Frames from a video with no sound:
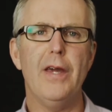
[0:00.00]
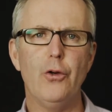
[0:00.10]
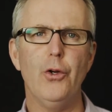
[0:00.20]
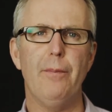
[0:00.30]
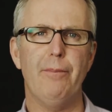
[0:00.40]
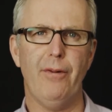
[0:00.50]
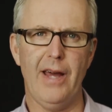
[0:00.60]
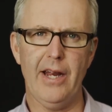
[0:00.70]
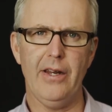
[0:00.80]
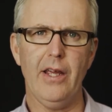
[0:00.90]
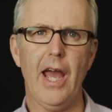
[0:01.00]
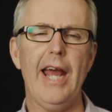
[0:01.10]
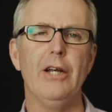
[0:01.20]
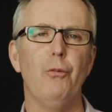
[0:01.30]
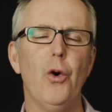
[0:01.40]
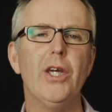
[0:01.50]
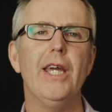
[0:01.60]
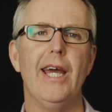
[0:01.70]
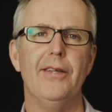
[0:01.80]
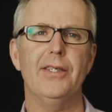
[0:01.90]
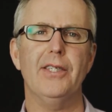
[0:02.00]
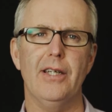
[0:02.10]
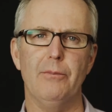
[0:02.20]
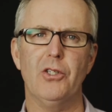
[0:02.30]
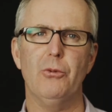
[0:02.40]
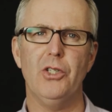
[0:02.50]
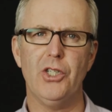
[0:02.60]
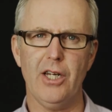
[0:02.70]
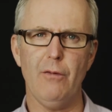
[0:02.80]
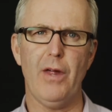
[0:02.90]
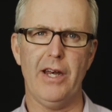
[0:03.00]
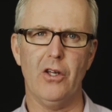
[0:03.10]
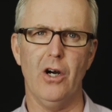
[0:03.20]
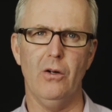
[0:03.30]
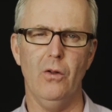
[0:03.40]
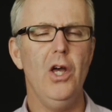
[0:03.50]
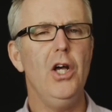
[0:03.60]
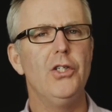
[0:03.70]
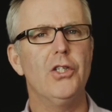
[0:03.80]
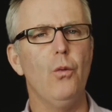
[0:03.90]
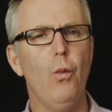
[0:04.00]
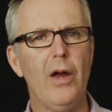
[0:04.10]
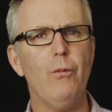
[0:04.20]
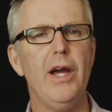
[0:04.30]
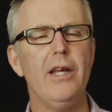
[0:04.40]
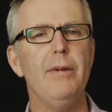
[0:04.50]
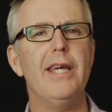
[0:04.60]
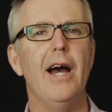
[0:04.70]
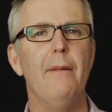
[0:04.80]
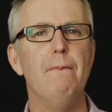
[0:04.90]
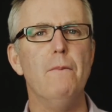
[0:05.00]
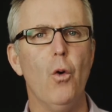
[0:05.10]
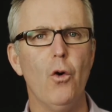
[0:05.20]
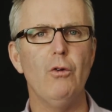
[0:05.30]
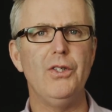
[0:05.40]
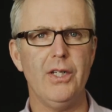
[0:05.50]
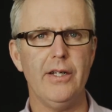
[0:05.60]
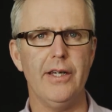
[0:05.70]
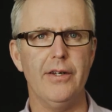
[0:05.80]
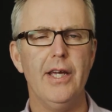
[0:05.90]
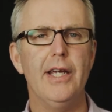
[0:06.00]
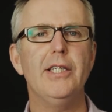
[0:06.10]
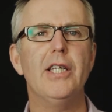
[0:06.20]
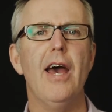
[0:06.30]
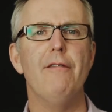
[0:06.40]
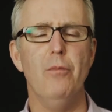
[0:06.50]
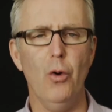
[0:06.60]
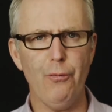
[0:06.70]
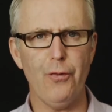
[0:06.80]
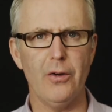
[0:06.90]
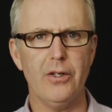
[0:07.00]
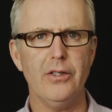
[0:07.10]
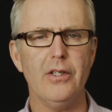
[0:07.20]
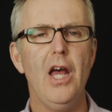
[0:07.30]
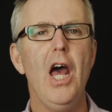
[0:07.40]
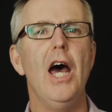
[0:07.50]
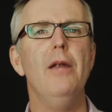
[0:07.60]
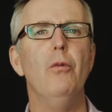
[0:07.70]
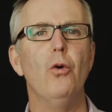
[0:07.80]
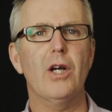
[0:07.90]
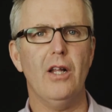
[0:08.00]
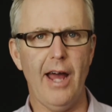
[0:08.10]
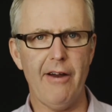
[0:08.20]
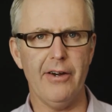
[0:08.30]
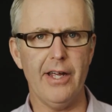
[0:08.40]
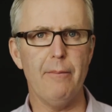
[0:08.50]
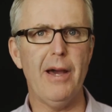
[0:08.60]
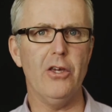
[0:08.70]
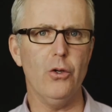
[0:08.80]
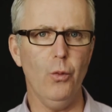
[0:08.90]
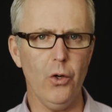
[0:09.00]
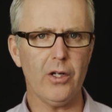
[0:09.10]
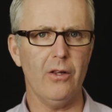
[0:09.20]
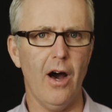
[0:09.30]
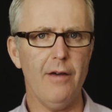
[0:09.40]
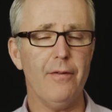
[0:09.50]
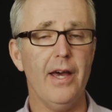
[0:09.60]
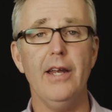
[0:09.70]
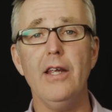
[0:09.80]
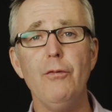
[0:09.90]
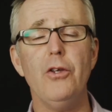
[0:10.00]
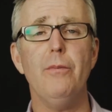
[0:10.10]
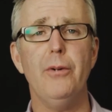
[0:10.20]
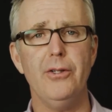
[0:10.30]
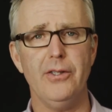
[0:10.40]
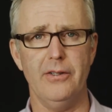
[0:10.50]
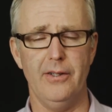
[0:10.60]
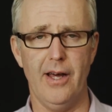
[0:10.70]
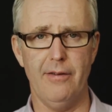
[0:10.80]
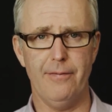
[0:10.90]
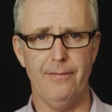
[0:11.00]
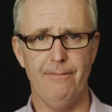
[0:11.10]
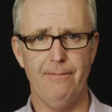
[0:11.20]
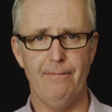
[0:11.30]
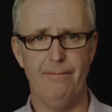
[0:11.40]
They're good at planning and working out the steps to achieve that goal. So one way to become more resilient is to have more focus and more clarity about your work life and even your personal life.